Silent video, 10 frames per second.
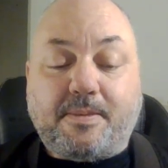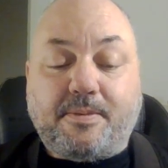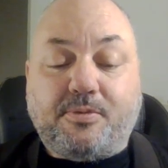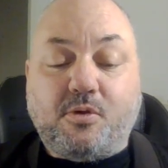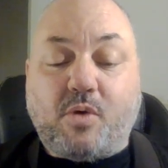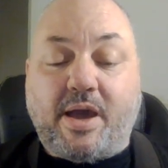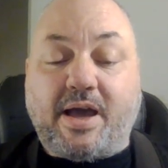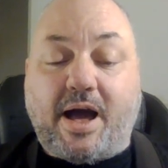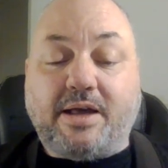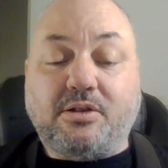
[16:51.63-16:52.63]
way
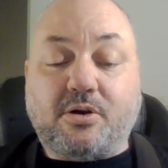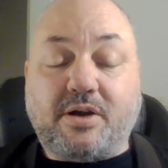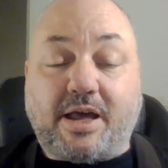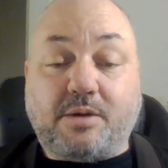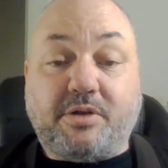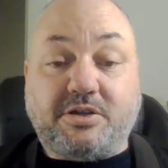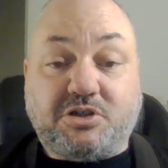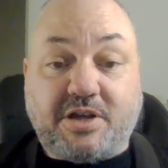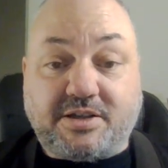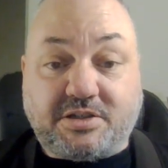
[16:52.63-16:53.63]
I learn how to play
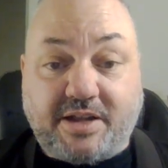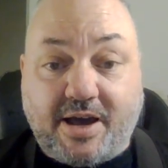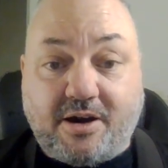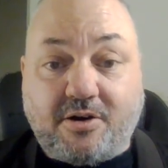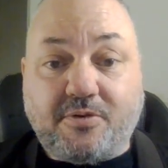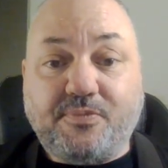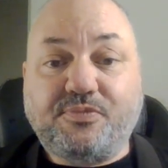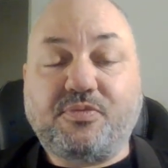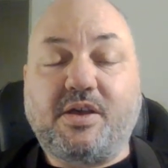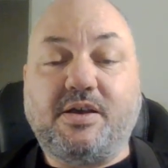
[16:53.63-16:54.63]
chess now
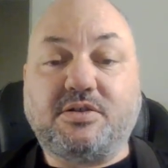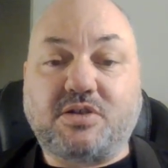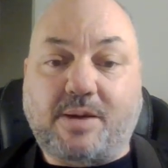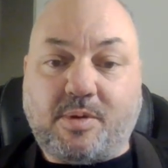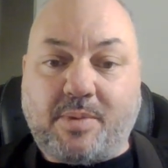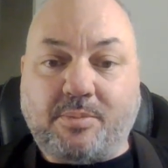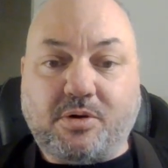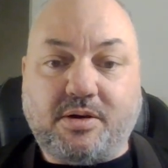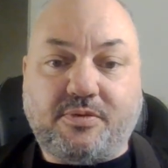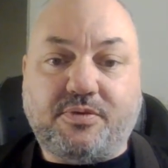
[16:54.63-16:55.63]
is I'm a member
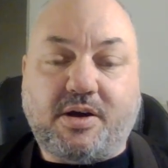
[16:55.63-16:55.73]
of